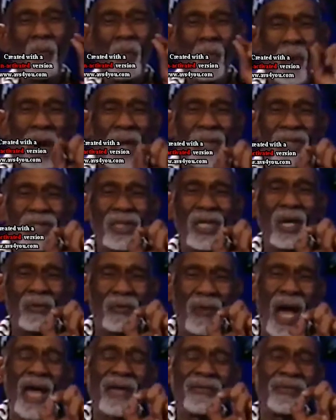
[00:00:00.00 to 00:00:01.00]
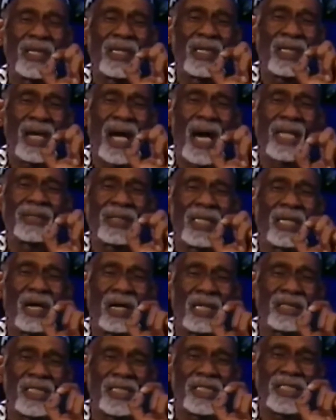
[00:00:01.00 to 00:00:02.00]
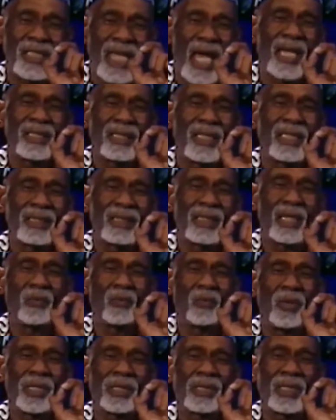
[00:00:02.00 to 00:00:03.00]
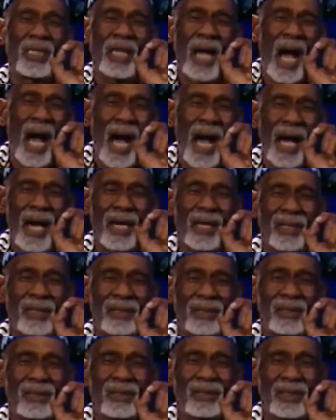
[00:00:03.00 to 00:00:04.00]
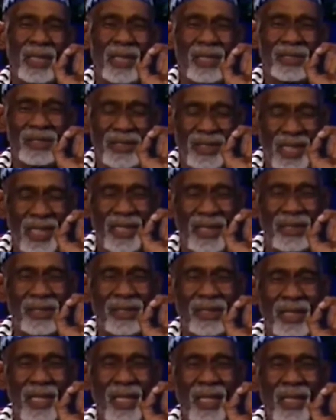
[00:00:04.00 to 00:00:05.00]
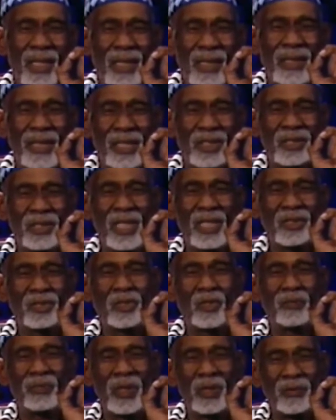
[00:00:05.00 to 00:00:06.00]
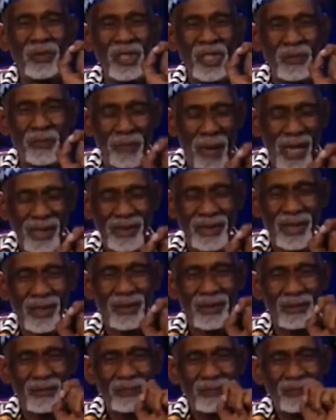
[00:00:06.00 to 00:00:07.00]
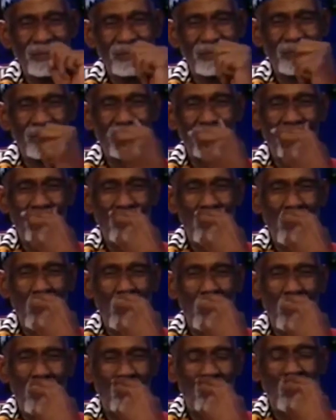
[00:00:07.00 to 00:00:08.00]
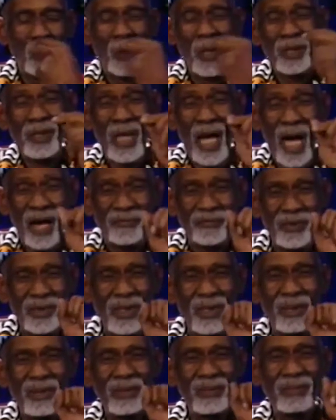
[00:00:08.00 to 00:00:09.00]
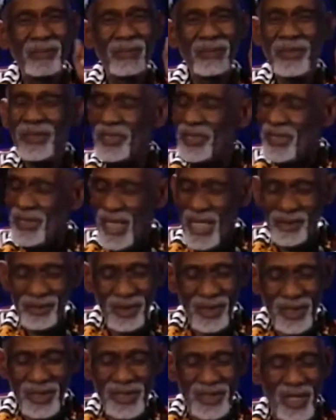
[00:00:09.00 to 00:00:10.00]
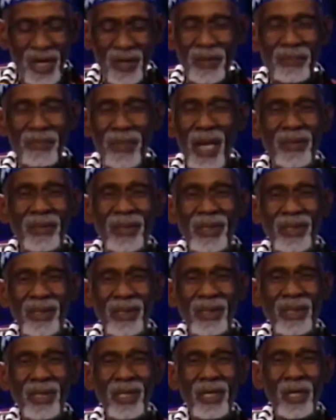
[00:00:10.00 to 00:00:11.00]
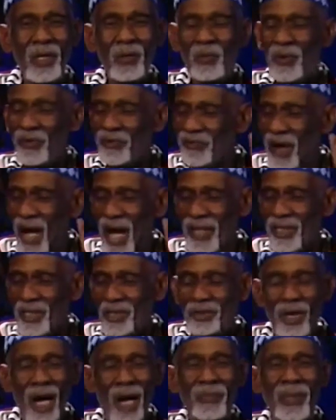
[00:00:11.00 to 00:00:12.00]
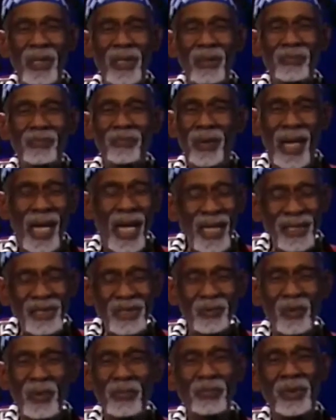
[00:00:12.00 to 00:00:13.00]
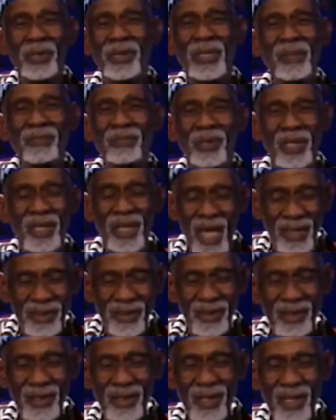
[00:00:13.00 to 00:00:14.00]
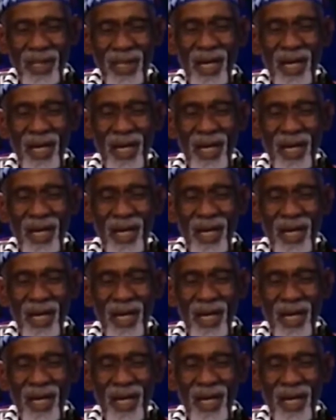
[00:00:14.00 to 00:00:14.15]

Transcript: Once arriving at the understanding that when God does things, it should be respected. We went to Africa, Central and South America. We find the tropical plants, we put them together,